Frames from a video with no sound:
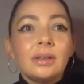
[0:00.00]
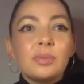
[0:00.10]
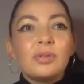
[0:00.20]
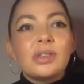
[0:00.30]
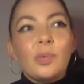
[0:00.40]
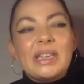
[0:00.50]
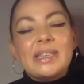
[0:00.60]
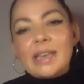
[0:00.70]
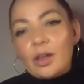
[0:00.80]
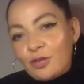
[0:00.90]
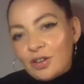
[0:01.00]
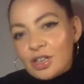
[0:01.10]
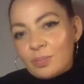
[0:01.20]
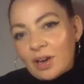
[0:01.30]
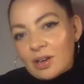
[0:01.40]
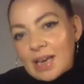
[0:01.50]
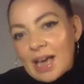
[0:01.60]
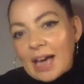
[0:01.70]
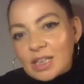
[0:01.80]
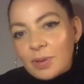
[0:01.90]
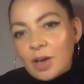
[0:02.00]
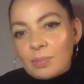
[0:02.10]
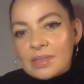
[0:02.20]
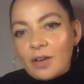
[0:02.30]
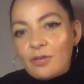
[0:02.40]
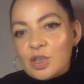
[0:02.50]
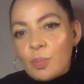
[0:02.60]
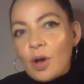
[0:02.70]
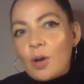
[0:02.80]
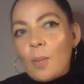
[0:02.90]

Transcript: in a way selfish because I had to become selfish about